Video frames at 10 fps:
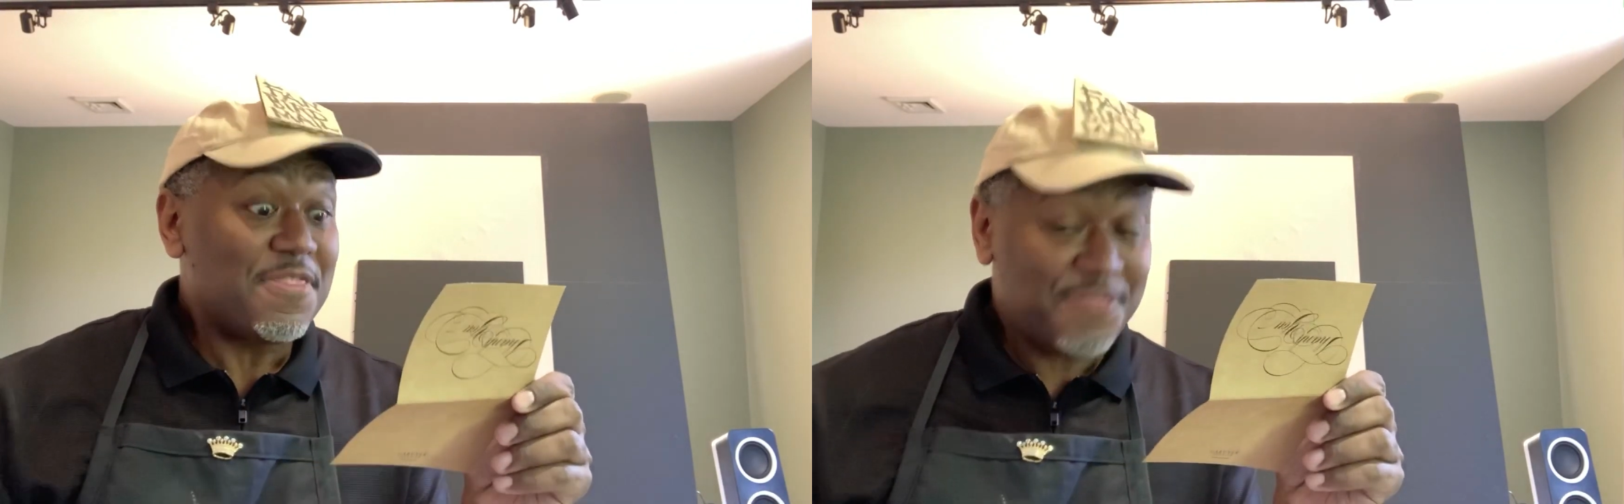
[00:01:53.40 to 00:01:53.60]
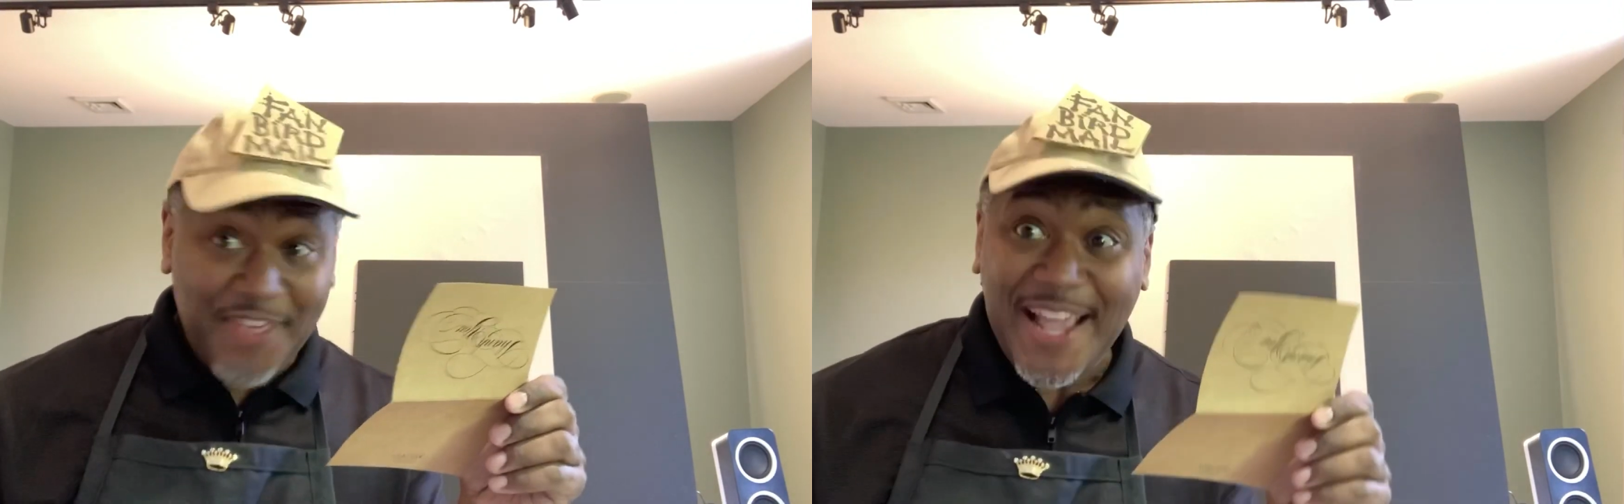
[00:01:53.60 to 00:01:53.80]

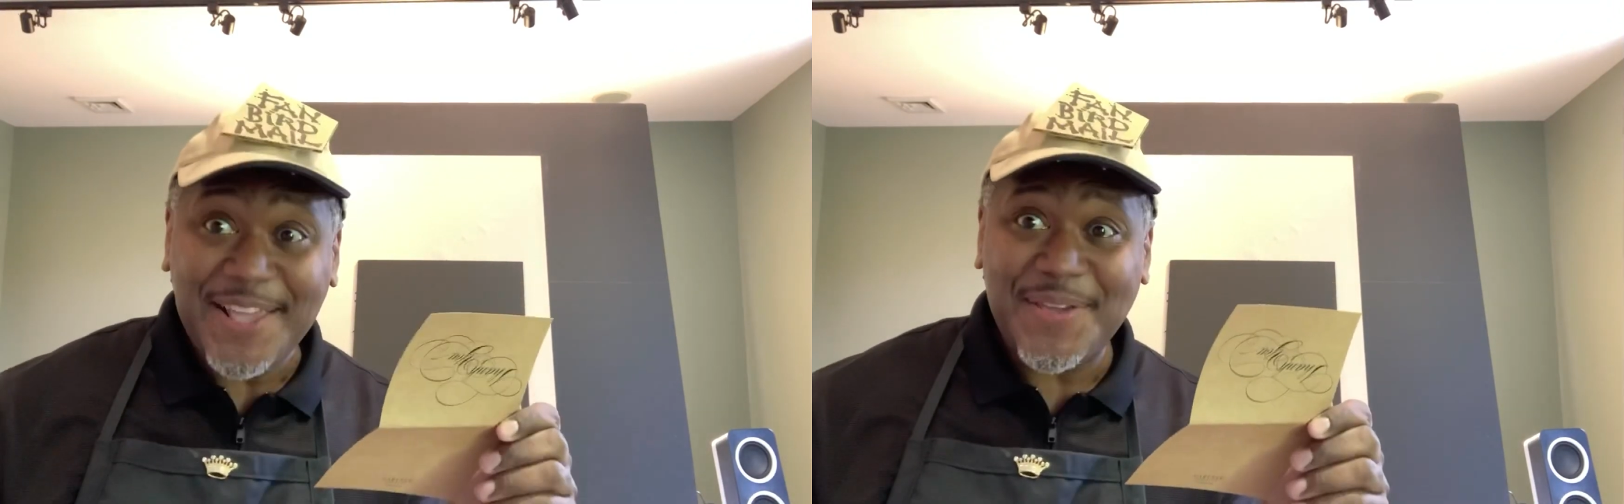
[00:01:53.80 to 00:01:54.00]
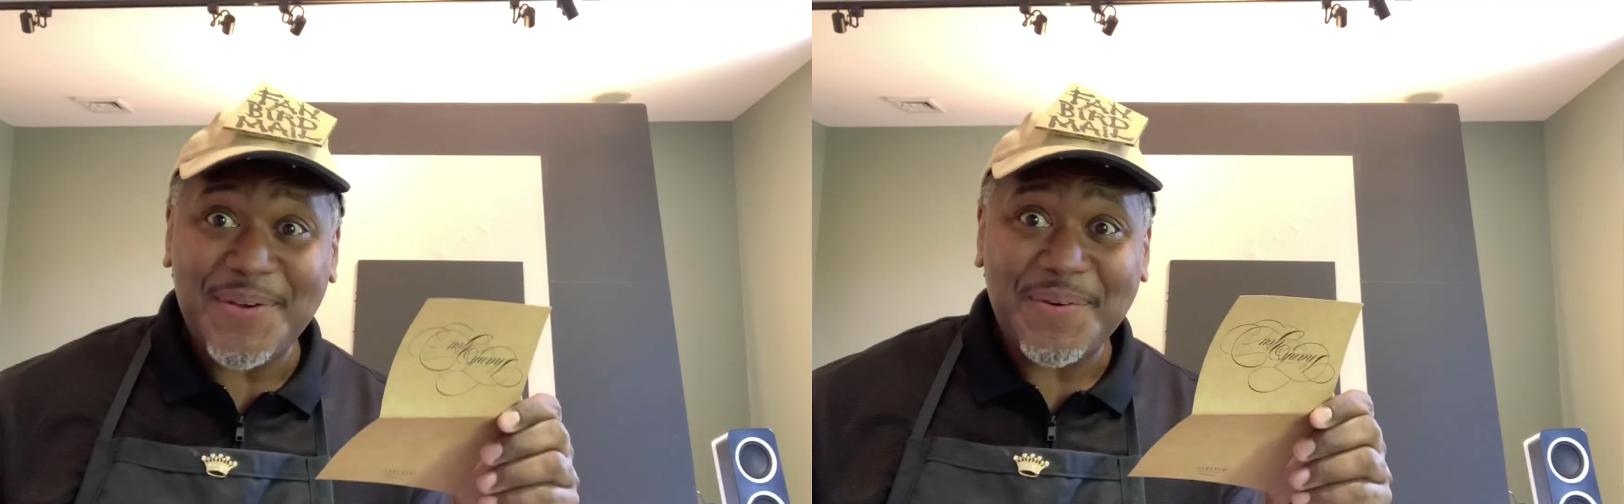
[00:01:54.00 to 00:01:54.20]

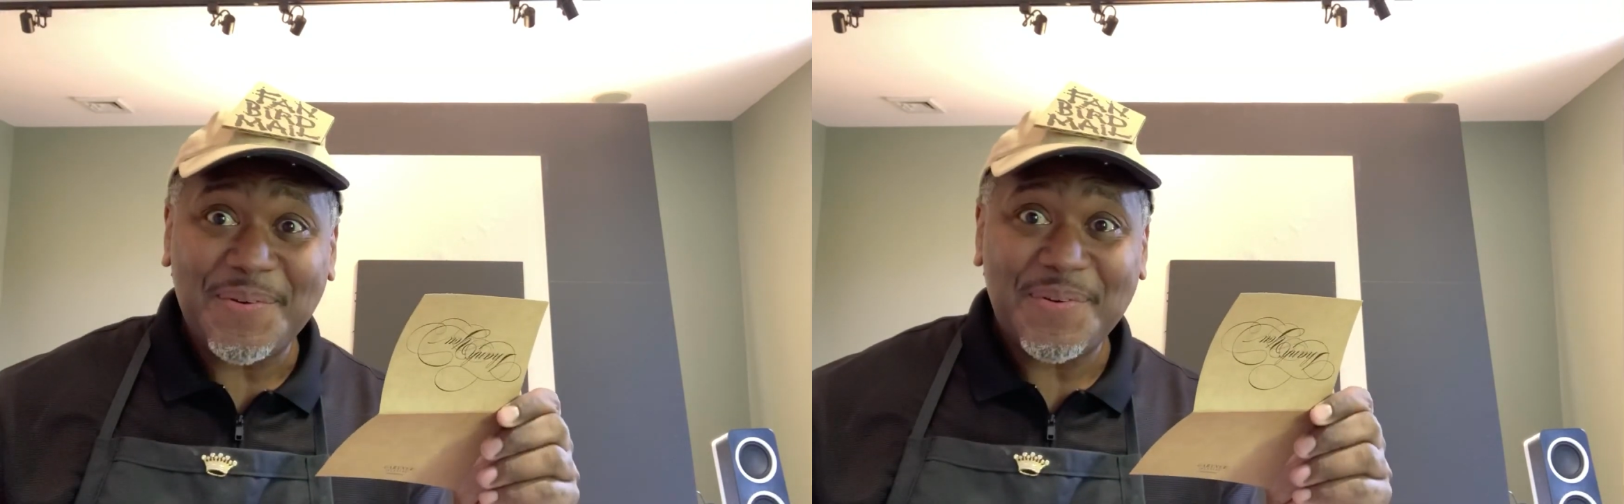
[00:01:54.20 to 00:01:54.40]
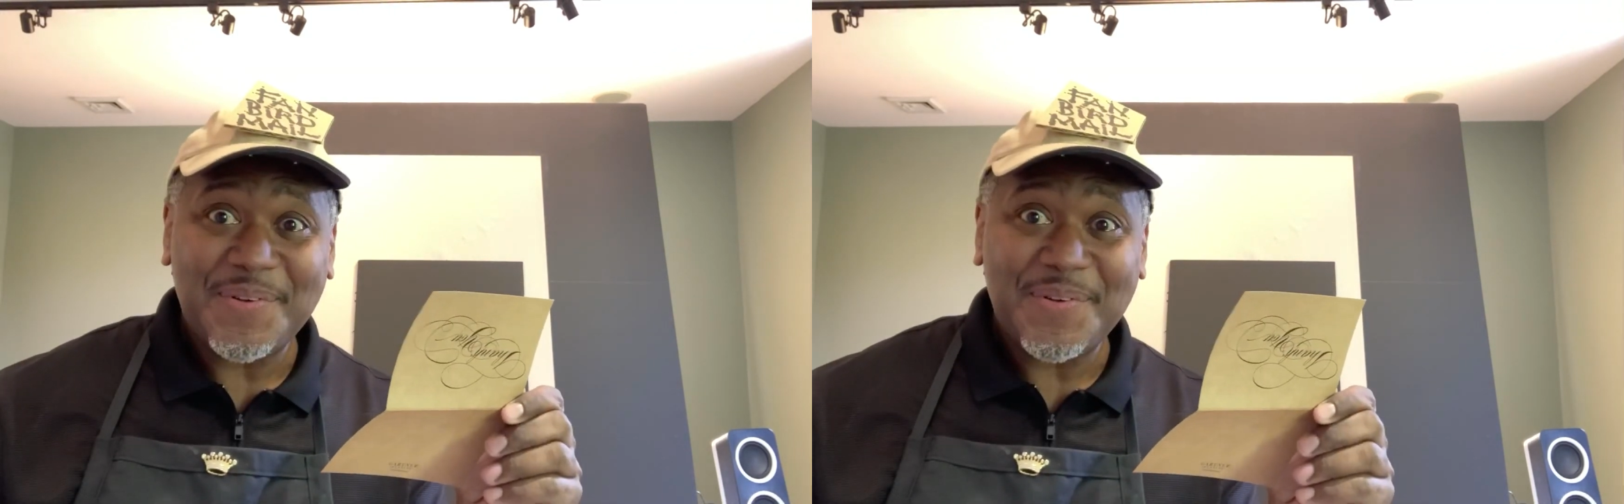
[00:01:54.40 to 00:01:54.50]
Thank you.